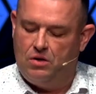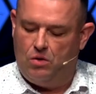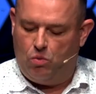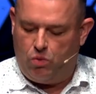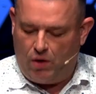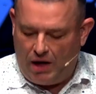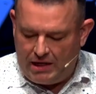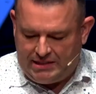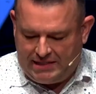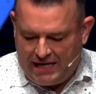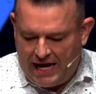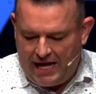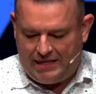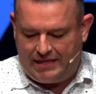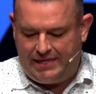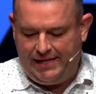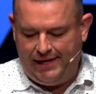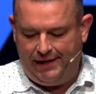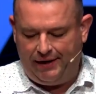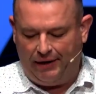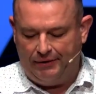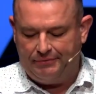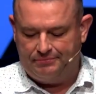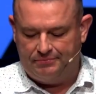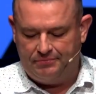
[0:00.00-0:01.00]
What's that
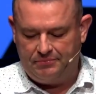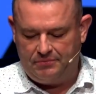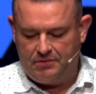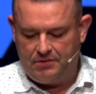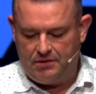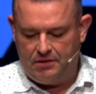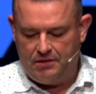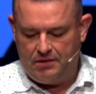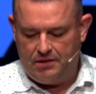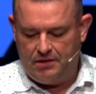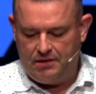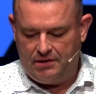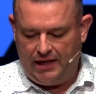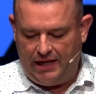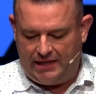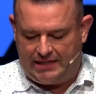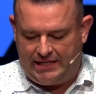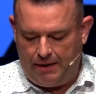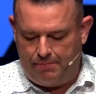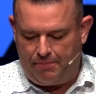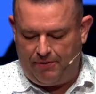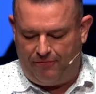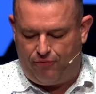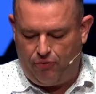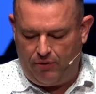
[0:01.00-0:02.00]
thing they
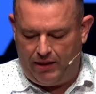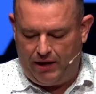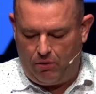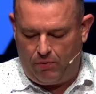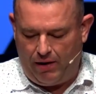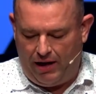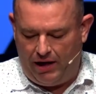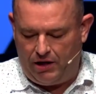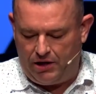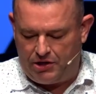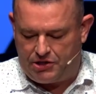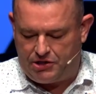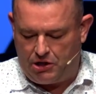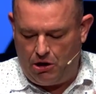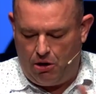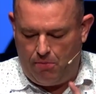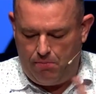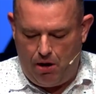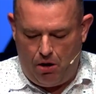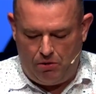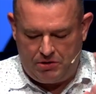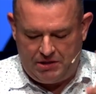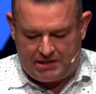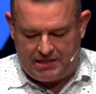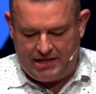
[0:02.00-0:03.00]
said before they were ready to
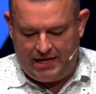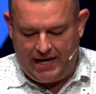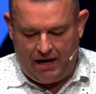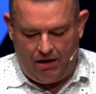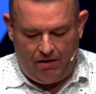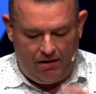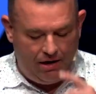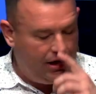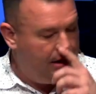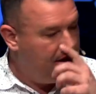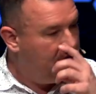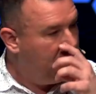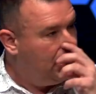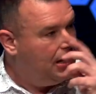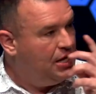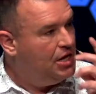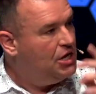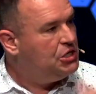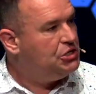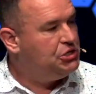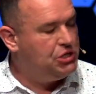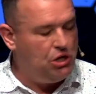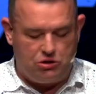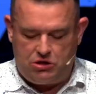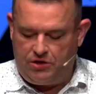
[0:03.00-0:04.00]
stone Moses and Aaron and
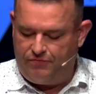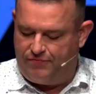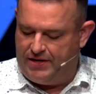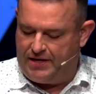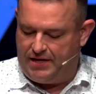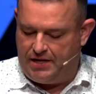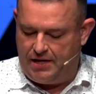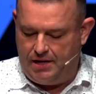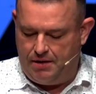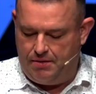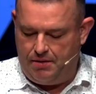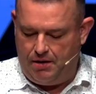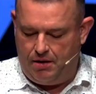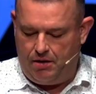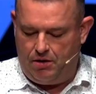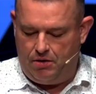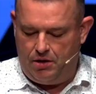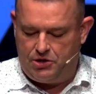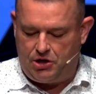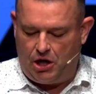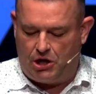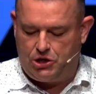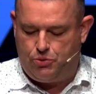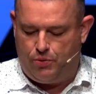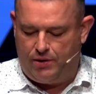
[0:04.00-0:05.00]
Joseph and or
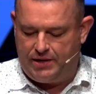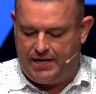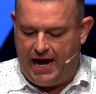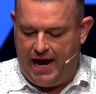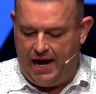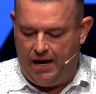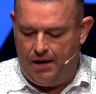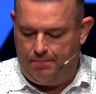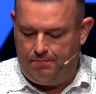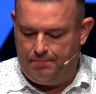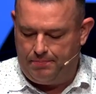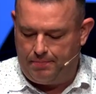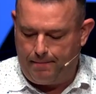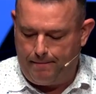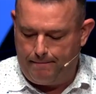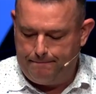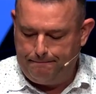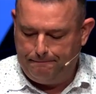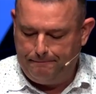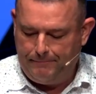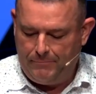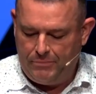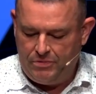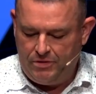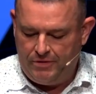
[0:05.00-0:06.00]
Joshua and Caleb?
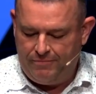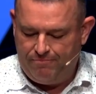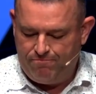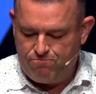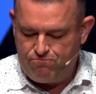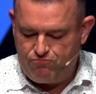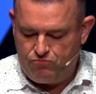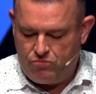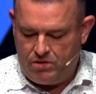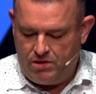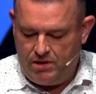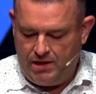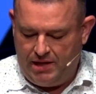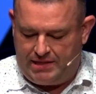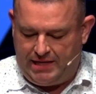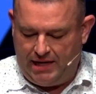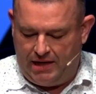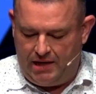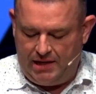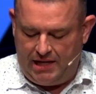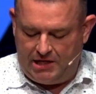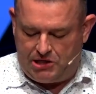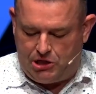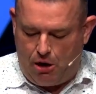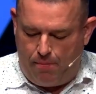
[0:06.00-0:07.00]
They
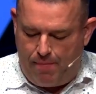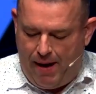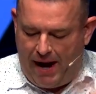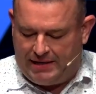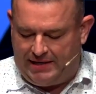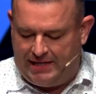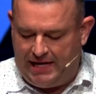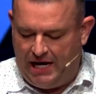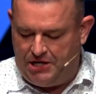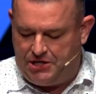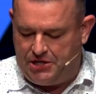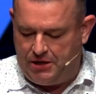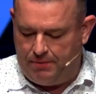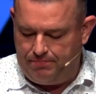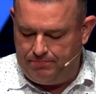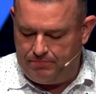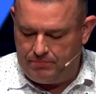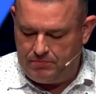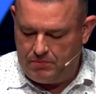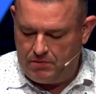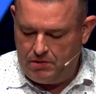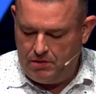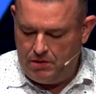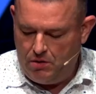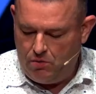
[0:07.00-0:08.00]
said, let's go back to Egypt.
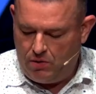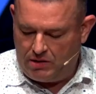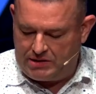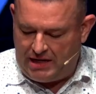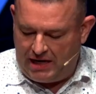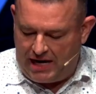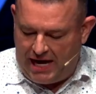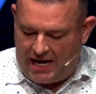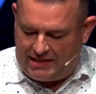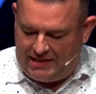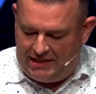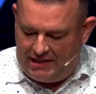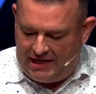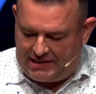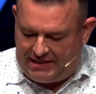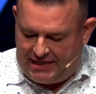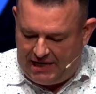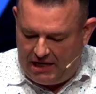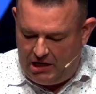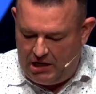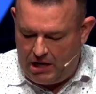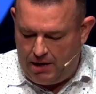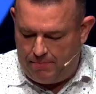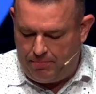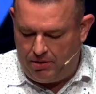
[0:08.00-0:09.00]
What's the last thing they
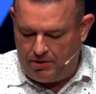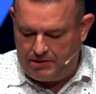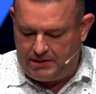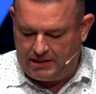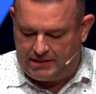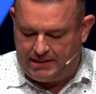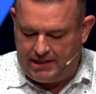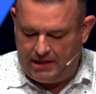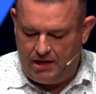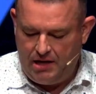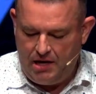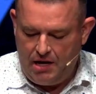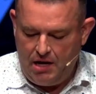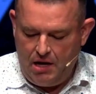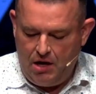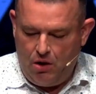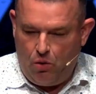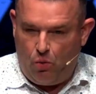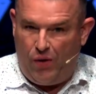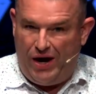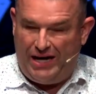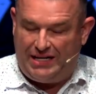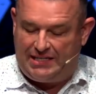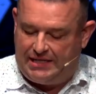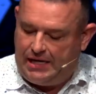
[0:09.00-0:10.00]
said in Numbers? They said,
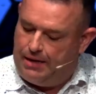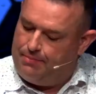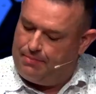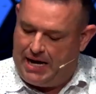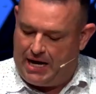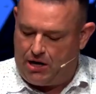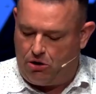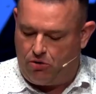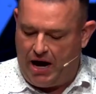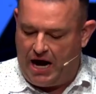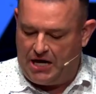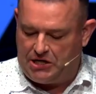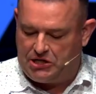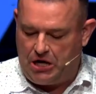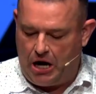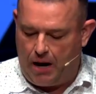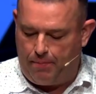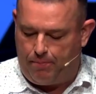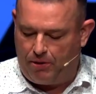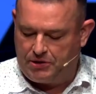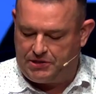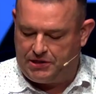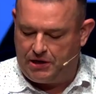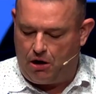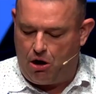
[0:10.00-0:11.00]
we seem like
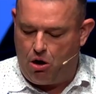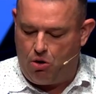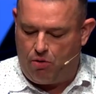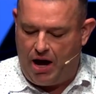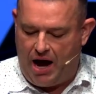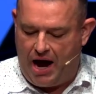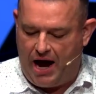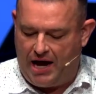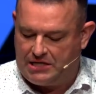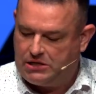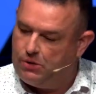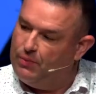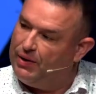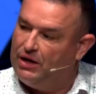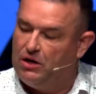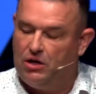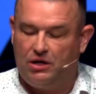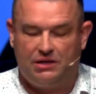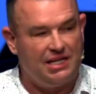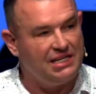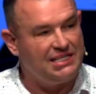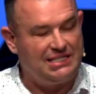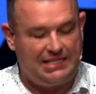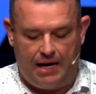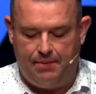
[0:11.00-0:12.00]
grasshoppers in our own eyes, and we
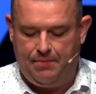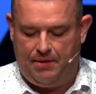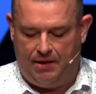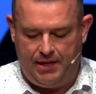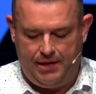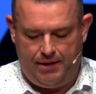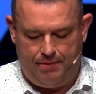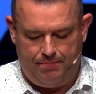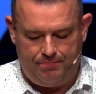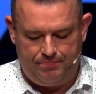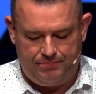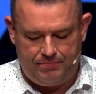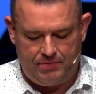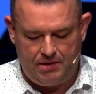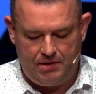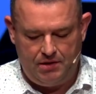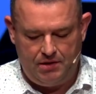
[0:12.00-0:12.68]
look the same to them.